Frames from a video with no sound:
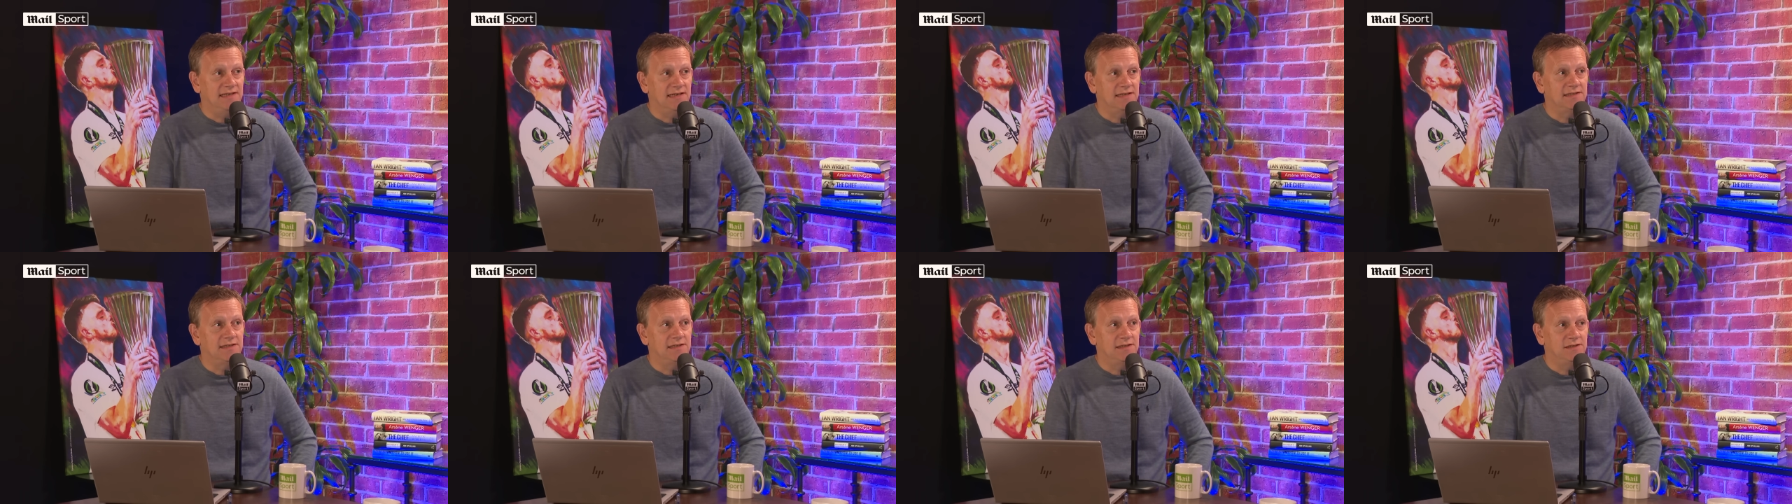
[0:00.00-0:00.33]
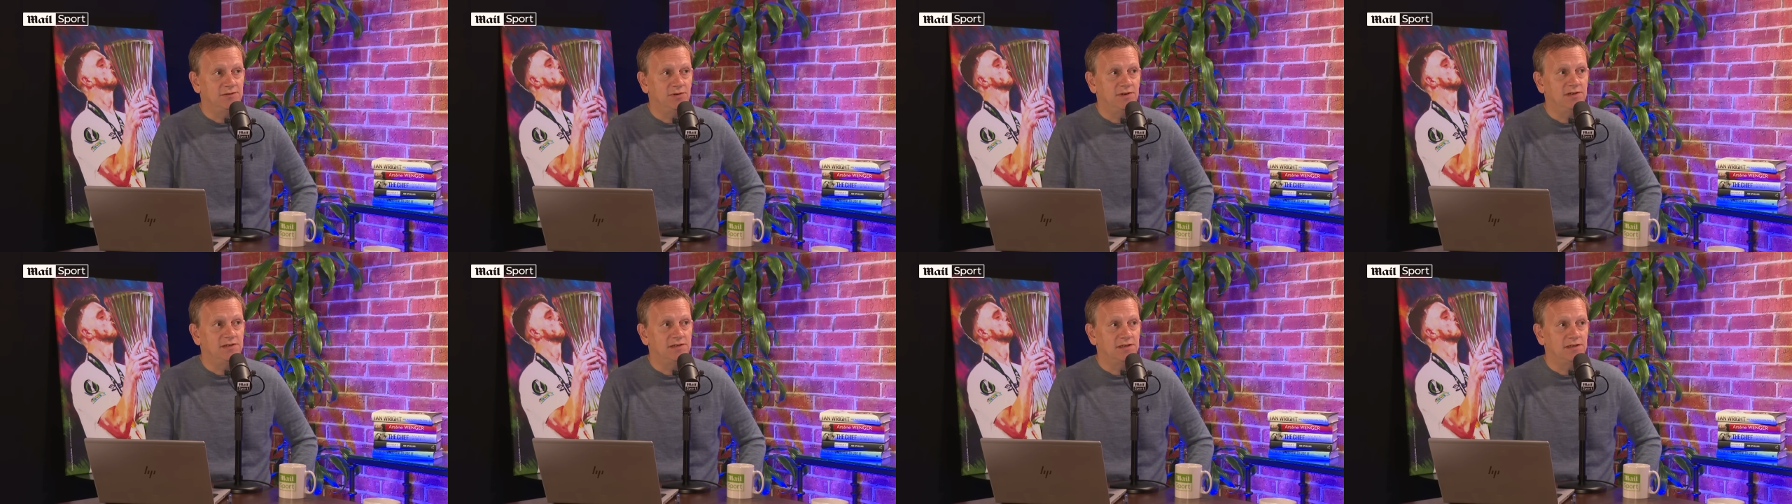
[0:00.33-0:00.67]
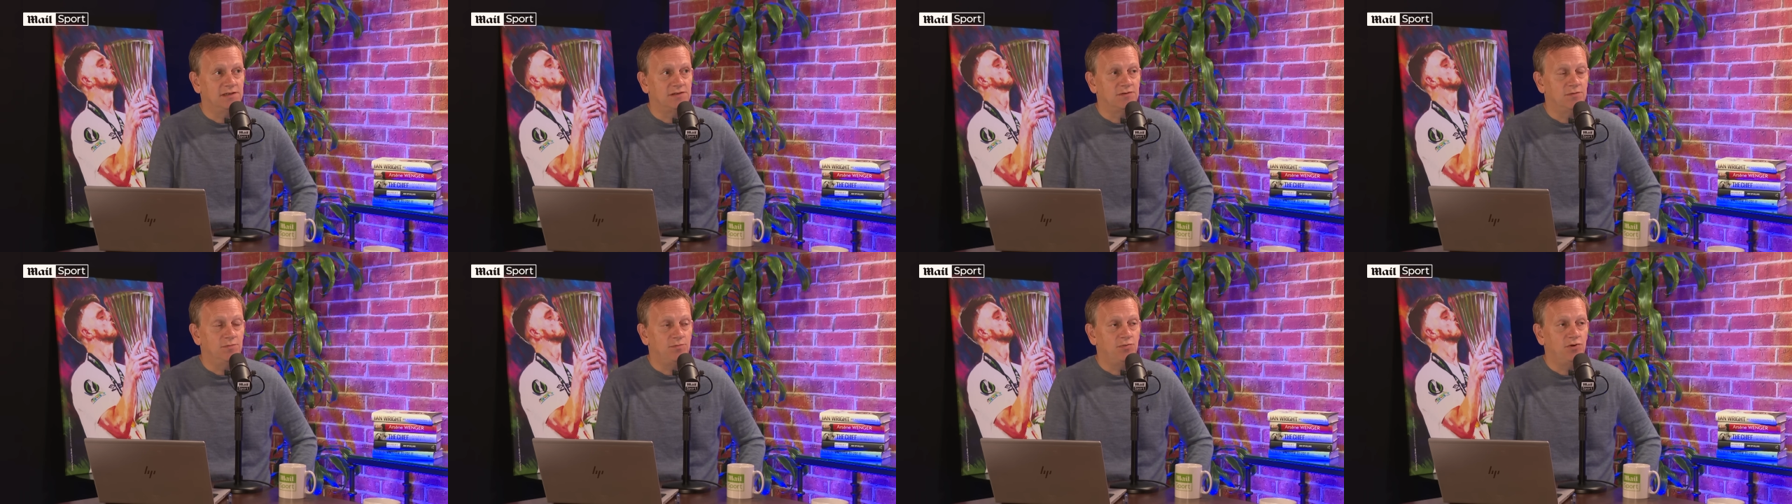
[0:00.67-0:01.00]
that situation
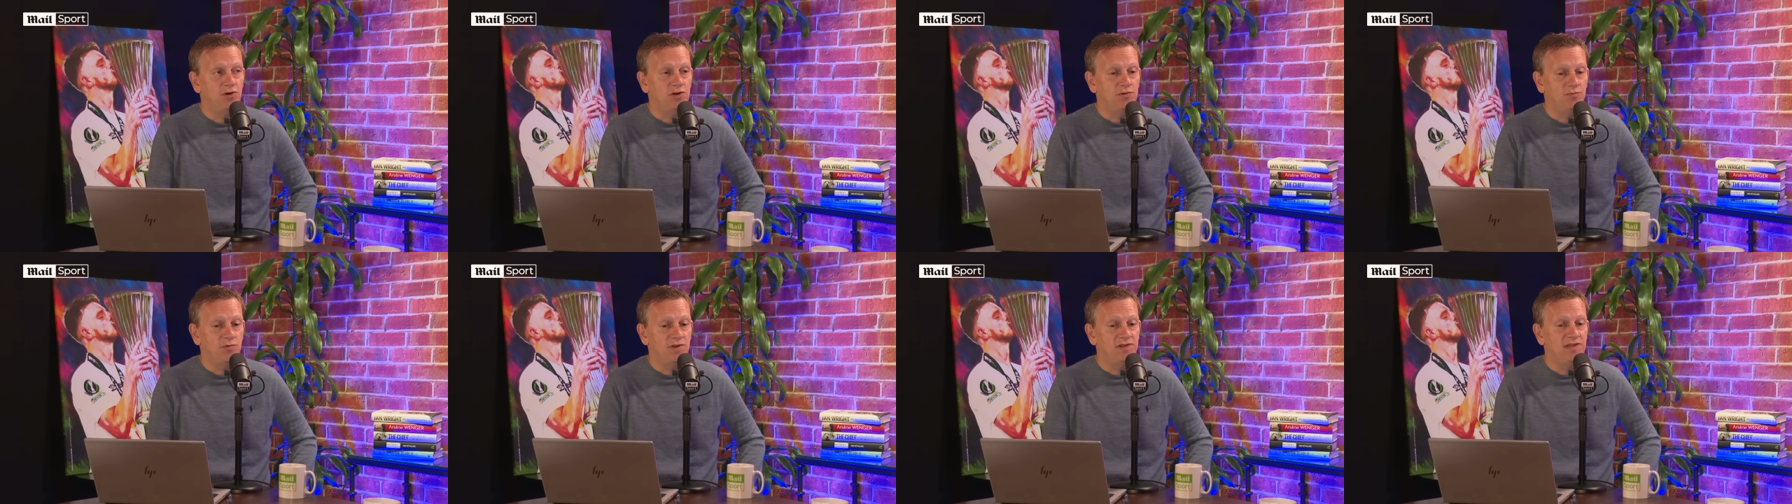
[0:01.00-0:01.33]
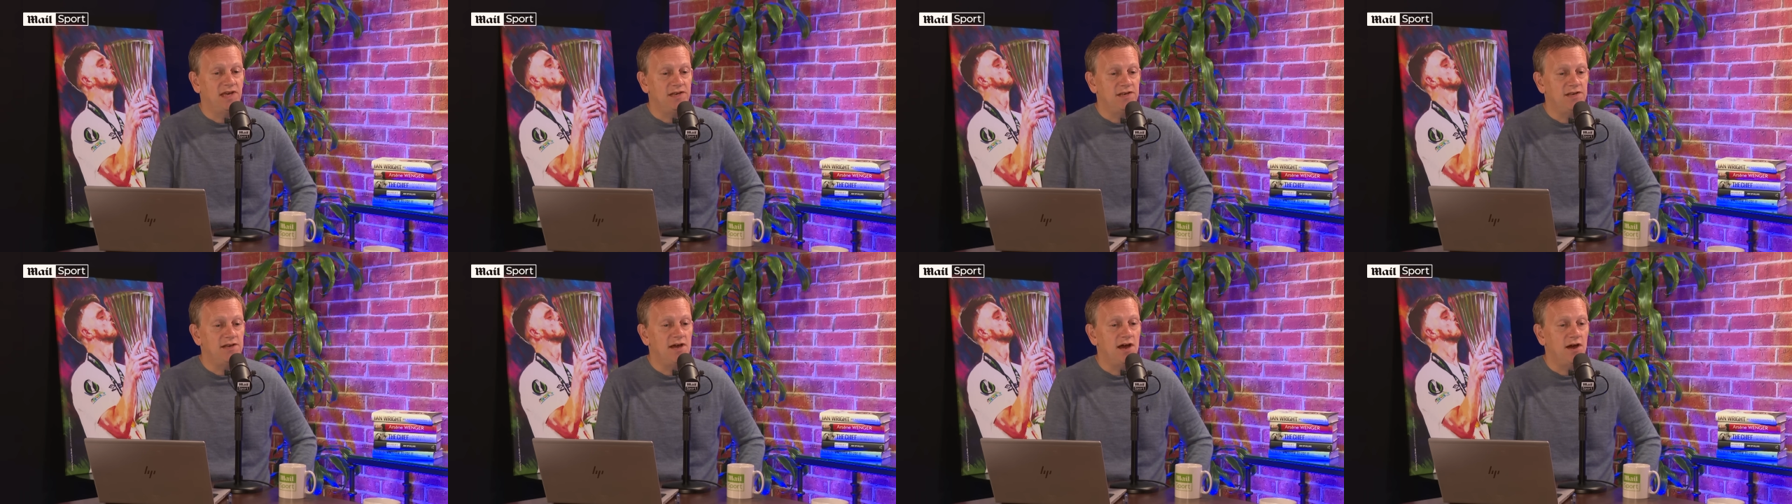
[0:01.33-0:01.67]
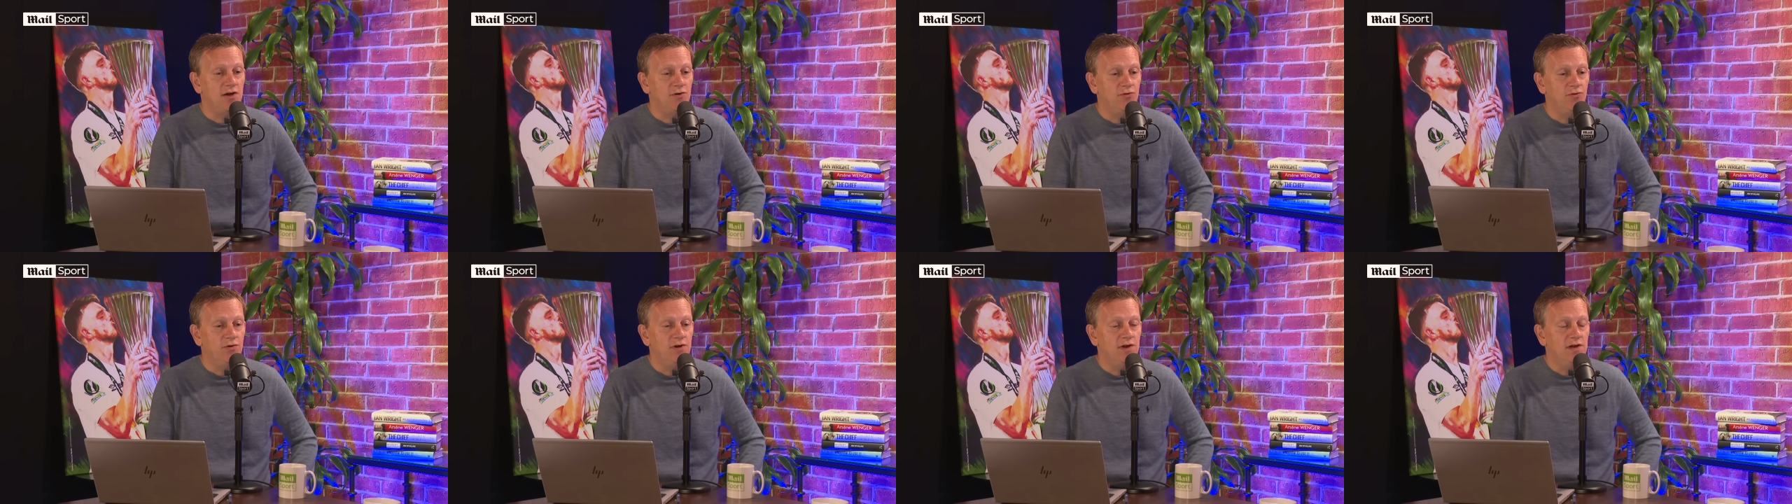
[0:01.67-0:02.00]
at some point when they
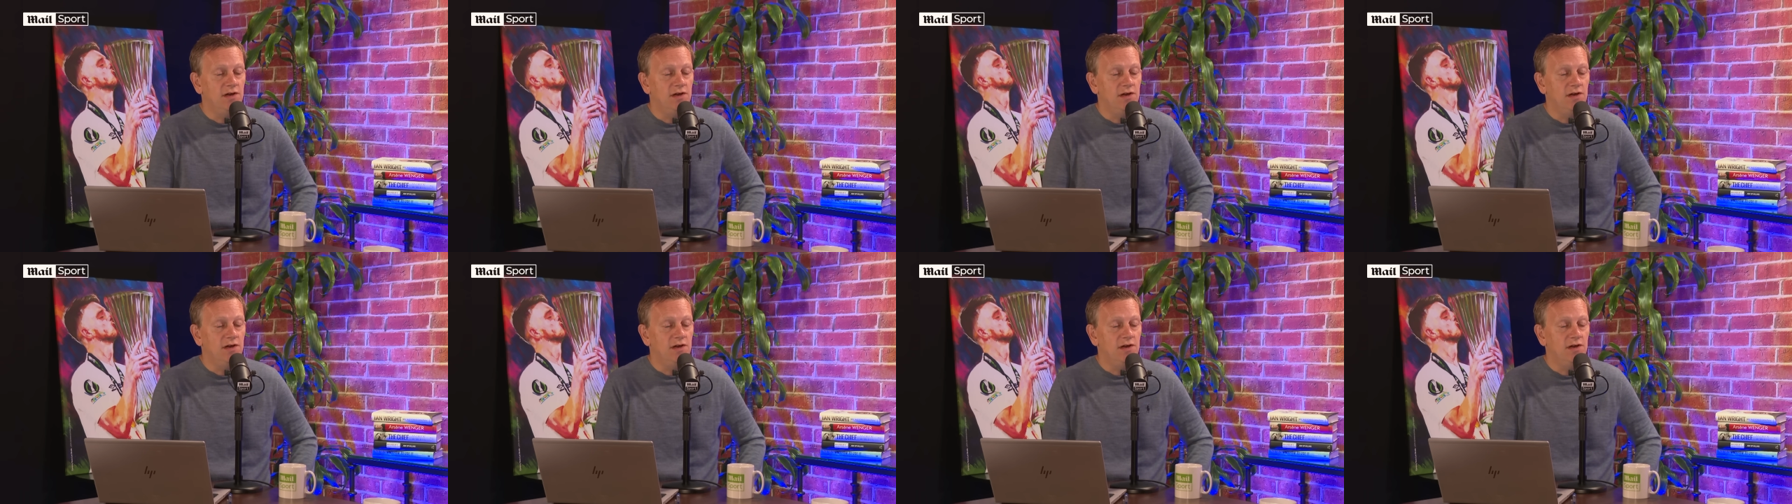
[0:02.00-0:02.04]
know